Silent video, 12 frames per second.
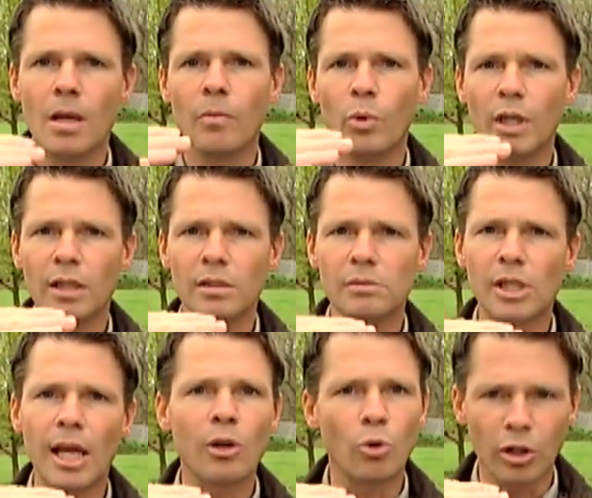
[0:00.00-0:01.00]
We can
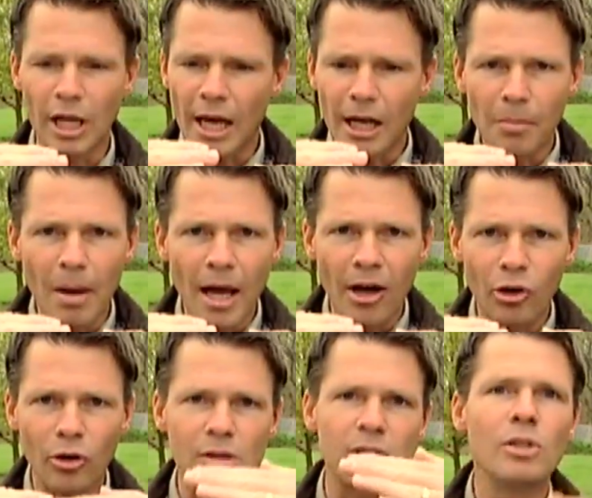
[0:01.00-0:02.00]
take organic
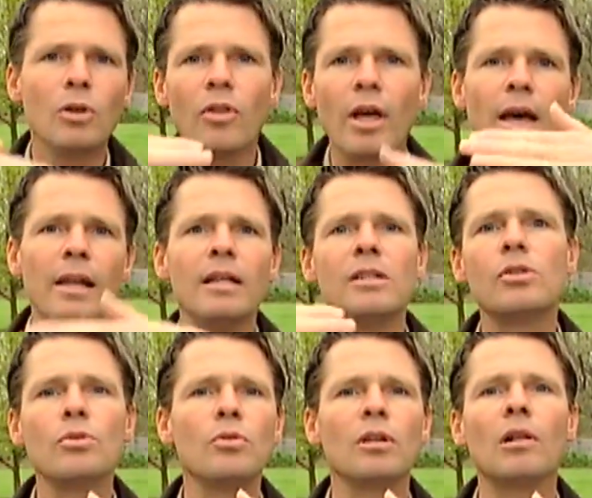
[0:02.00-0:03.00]
matter, till that
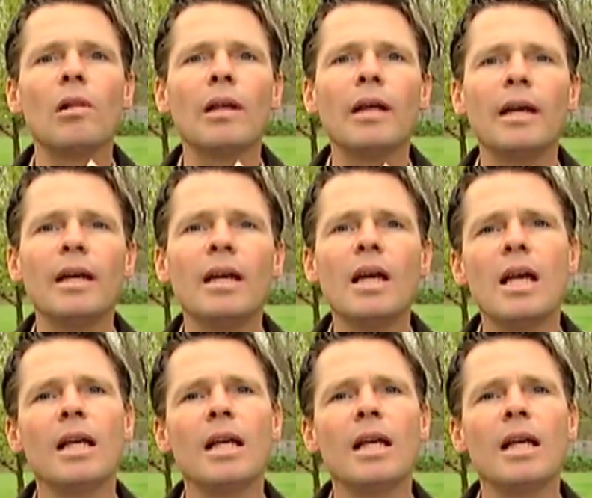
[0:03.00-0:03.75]
into the clay.